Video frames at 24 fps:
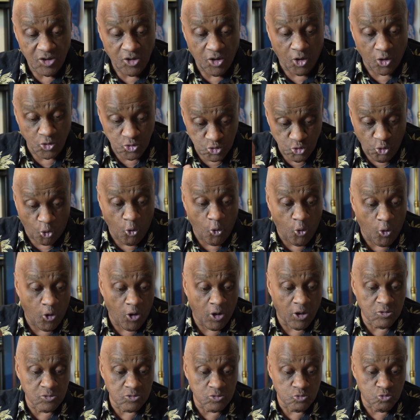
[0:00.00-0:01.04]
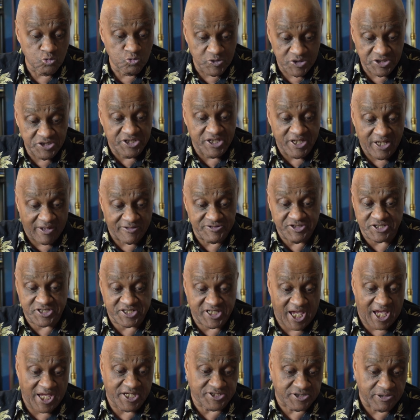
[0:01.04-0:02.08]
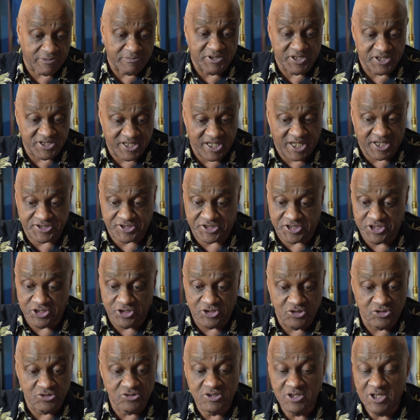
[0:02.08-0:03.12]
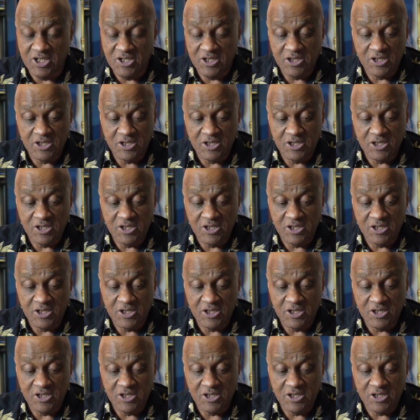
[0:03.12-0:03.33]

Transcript: along with the education I'm gonna get to you,